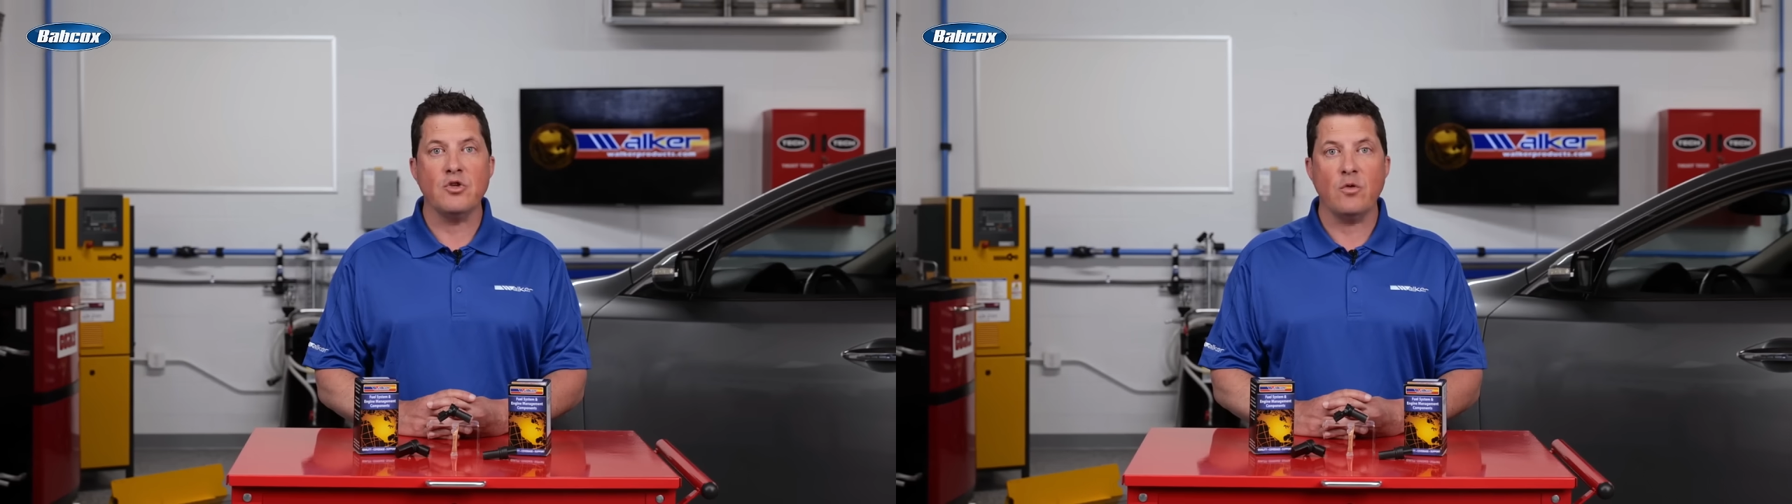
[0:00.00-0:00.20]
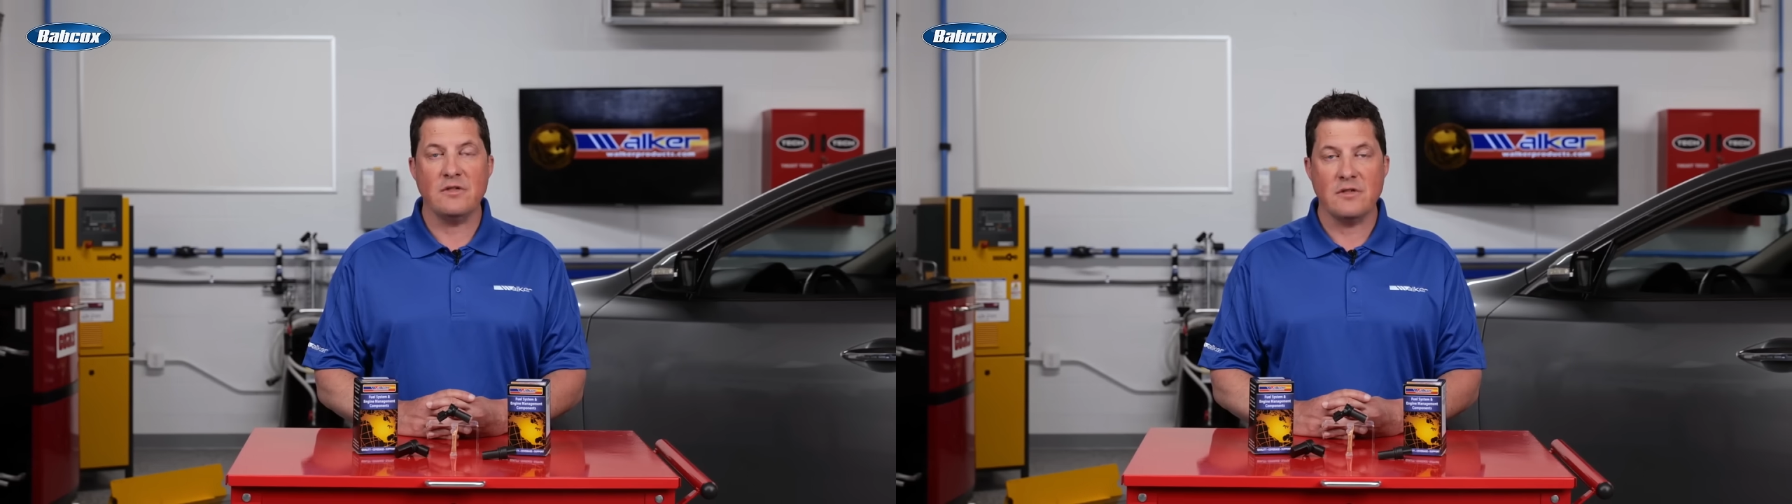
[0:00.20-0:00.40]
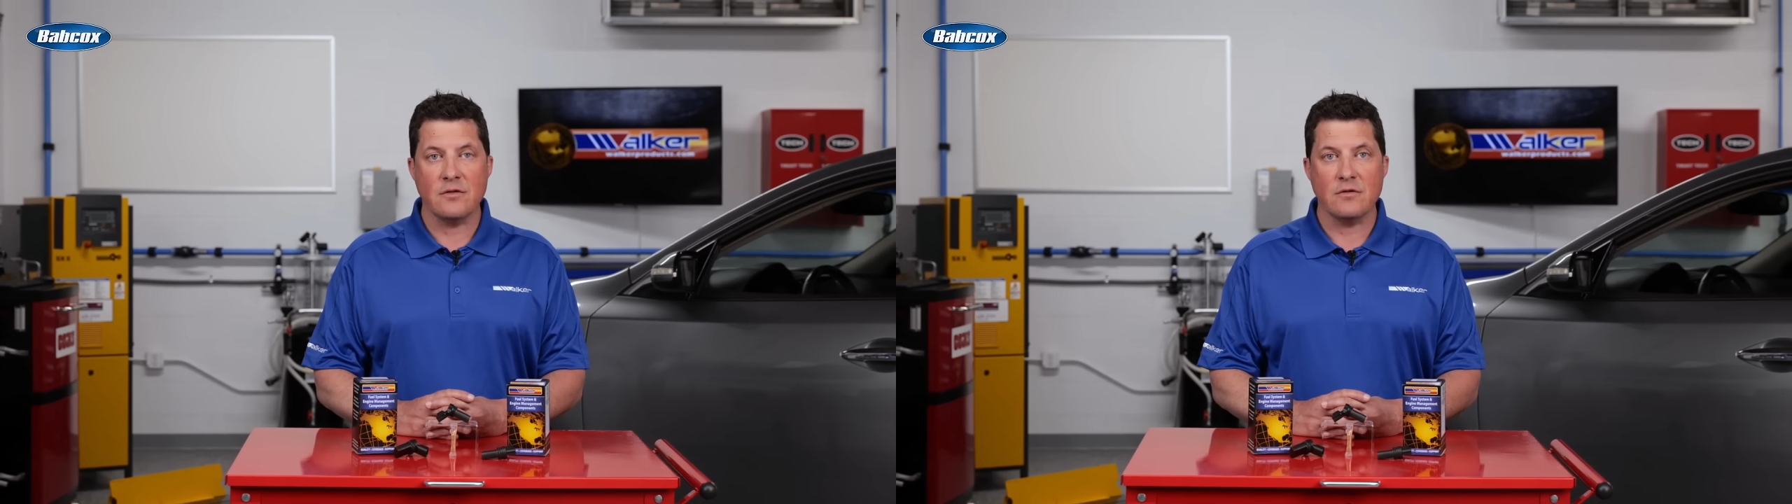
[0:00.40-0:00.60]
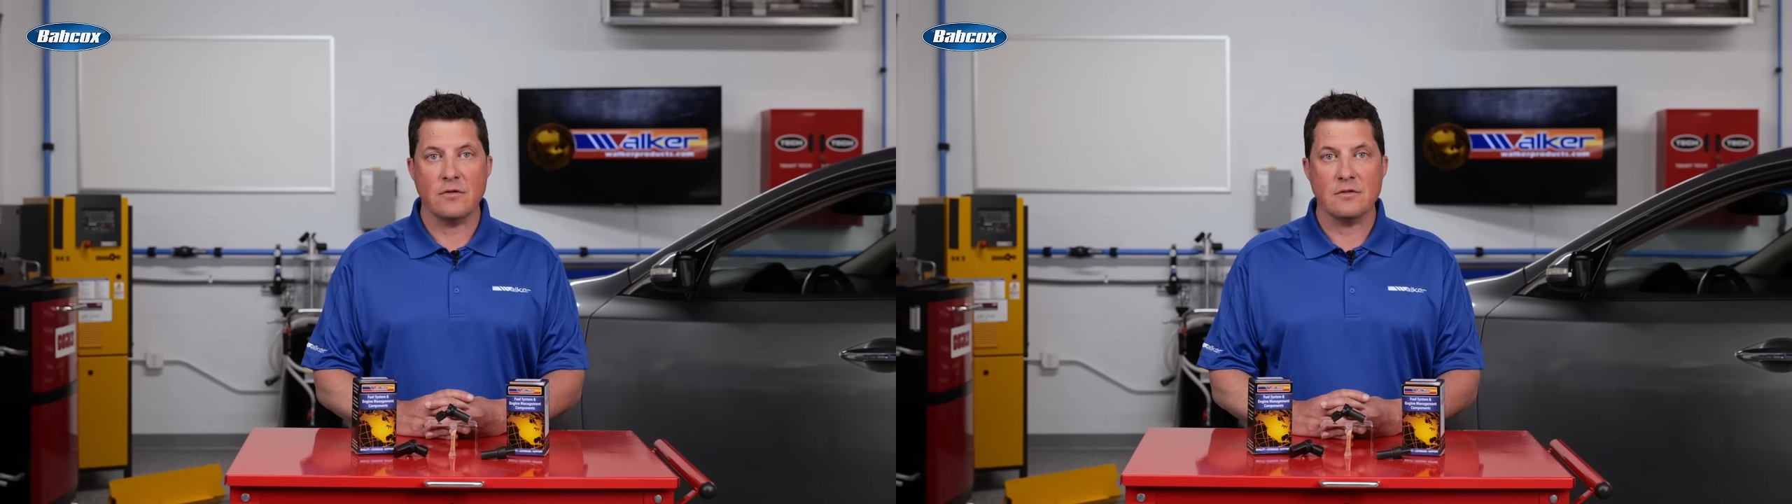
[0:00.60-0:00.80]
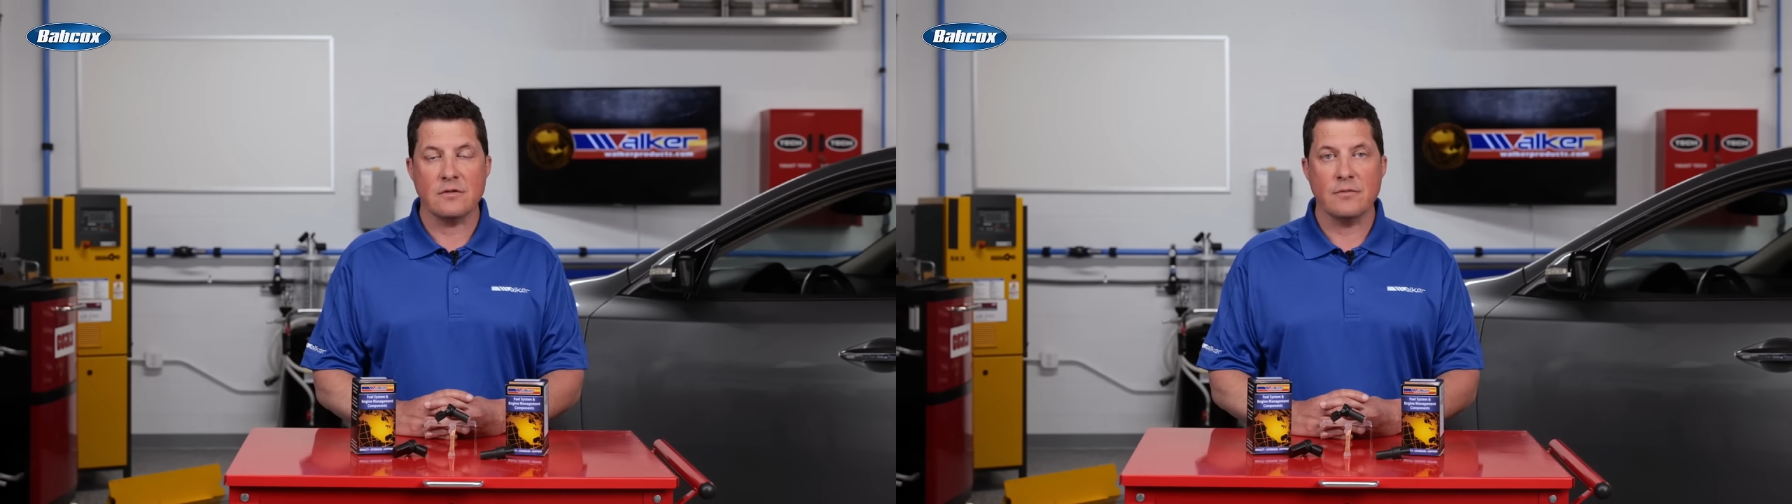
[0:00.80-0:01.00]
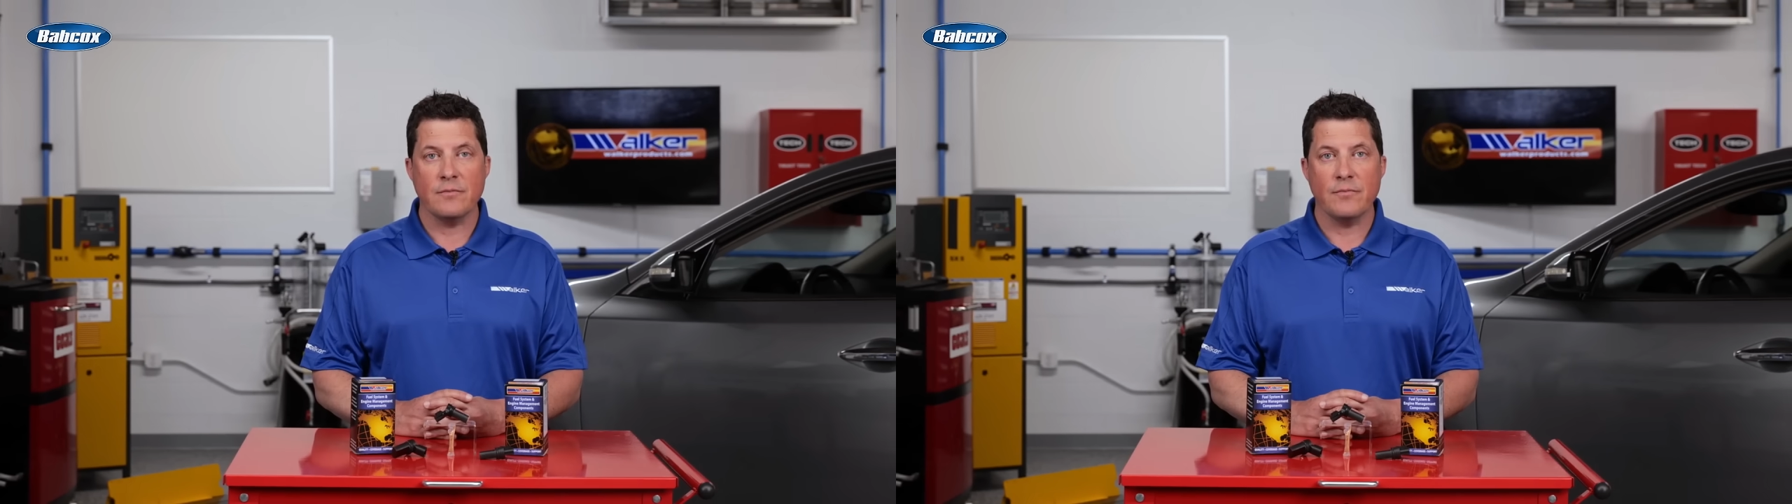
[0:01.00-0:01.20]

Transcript: between sensors.